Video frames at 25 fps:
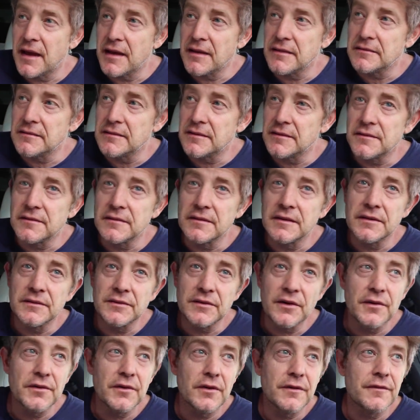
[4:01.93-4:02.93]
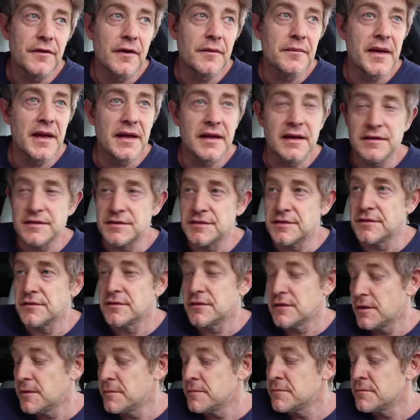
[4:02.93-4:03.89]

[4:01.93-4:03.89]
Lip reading: I literally don't know if I'll make it to,